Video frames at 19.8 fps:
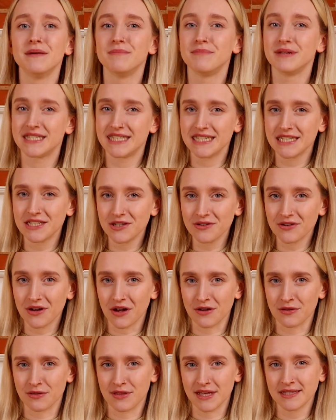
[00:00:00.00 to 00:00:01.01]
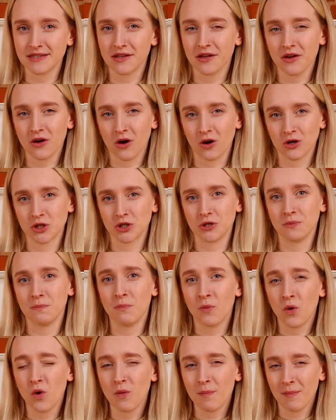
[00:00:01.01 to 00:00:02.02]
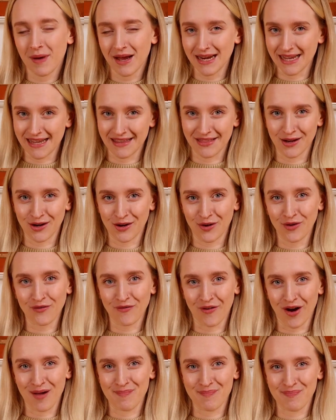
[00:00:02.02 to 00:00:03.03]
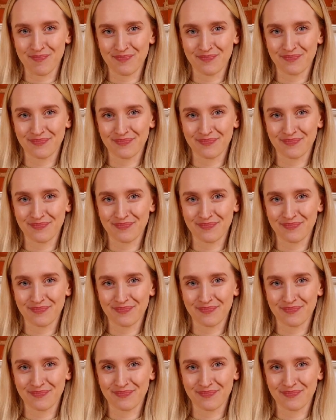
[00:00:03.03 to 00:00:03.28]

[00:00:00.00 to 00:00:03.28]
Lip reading: But did you know this could cost you more money in the long run?